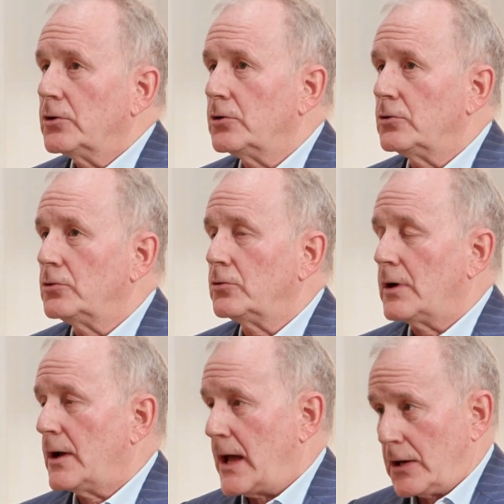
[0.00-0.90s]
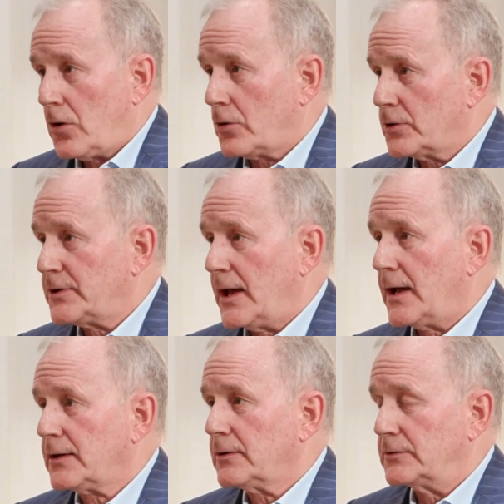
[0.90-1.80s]
who had a heart
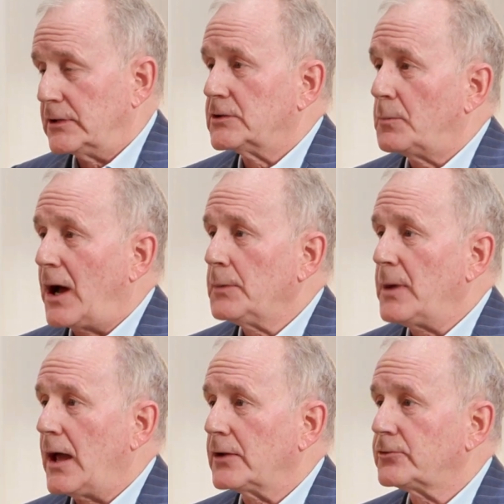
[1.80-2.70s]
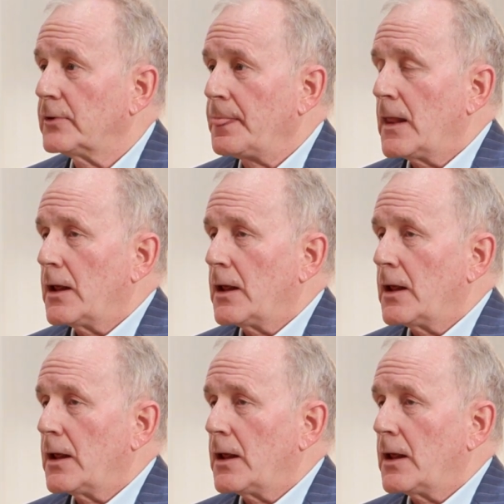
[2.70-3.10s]
attack, needed a bypass,